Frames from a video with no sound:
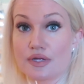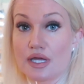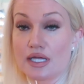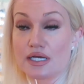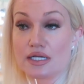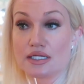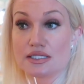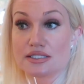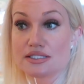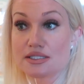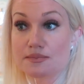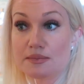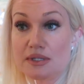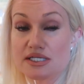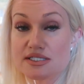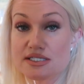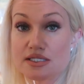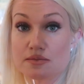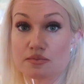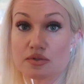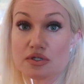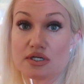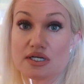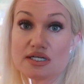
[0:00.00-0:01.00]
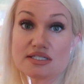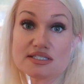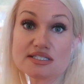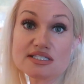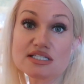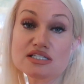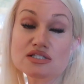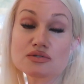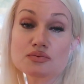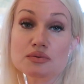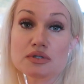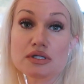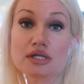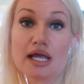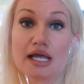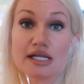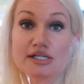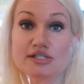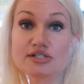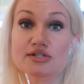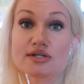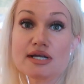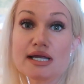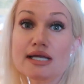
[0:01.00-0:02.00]
Yes. It's amazing because this will
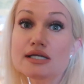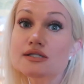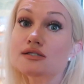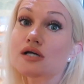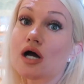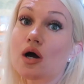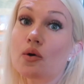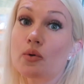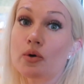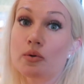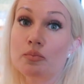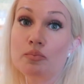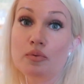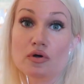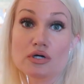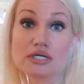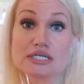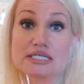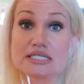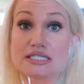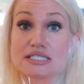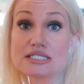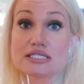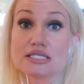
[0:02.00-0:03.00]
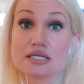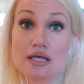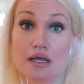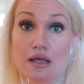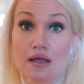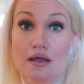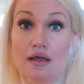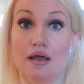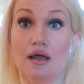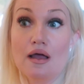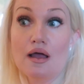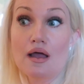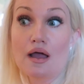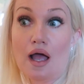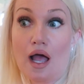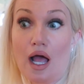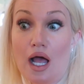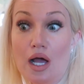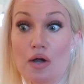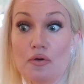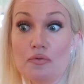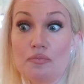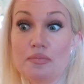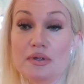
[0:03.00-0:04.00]
educate our boys
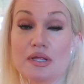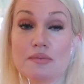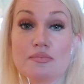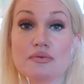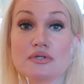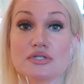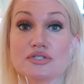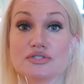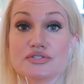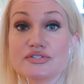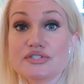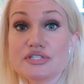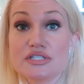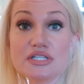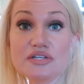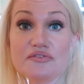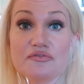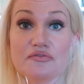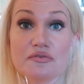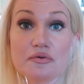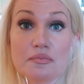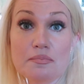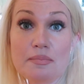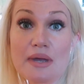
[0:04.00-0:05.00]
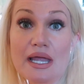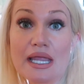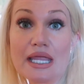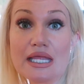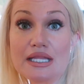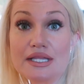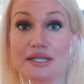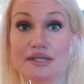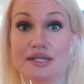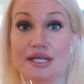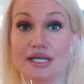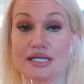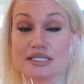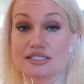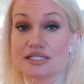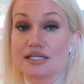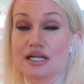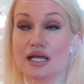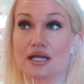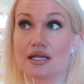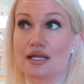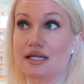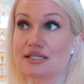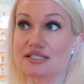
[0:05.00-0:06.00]
how people used to live back in the days, and
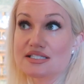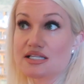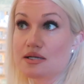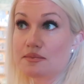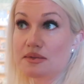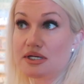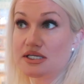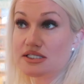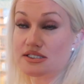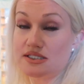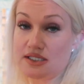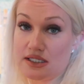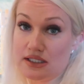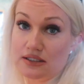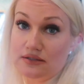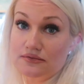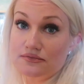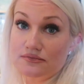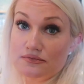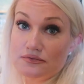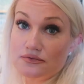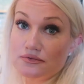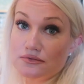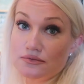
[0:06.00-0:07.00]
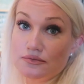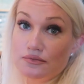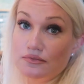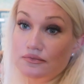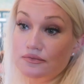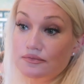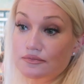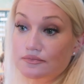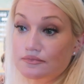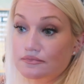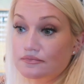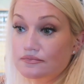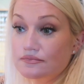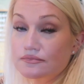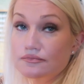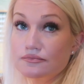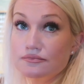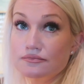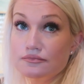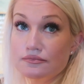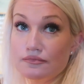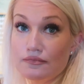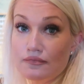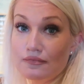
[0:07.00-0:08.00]
it's amazing. I guess more
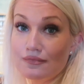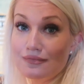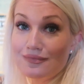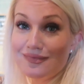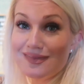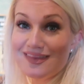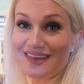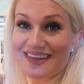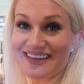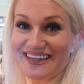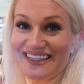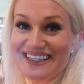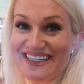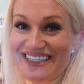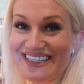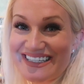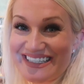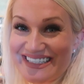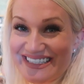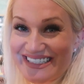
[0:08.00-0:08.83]
excited actually.